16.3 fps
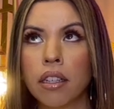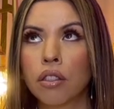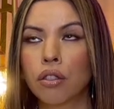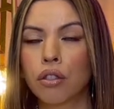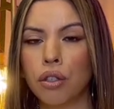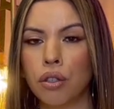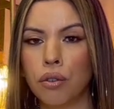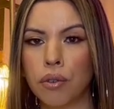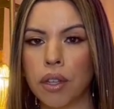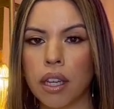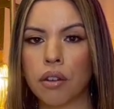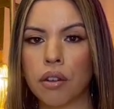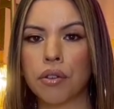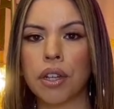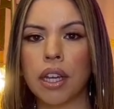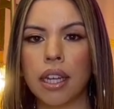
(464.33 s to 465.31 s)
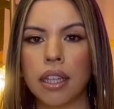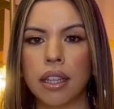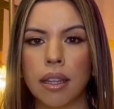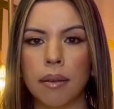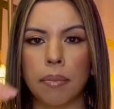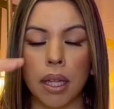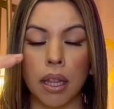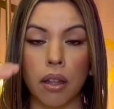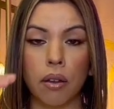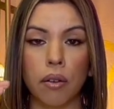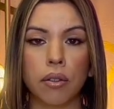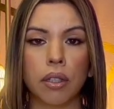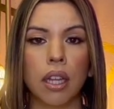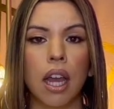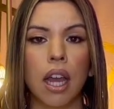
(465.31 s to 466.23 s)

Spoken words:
so you can create the billows.